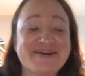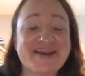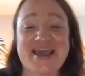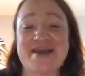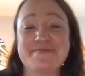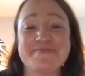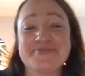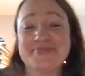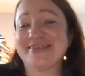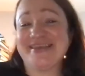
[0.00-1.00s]
I am.
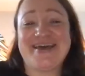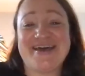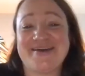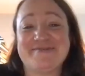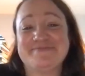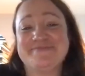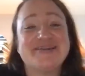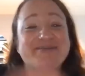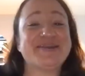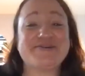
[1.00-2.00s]
Um,
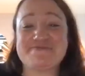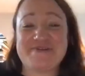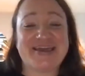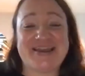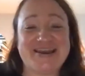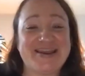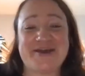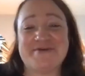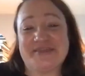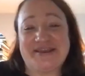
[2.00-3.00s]
let me know if I can
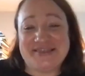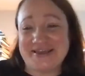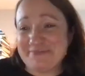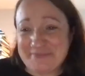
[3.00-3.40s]
help with anything.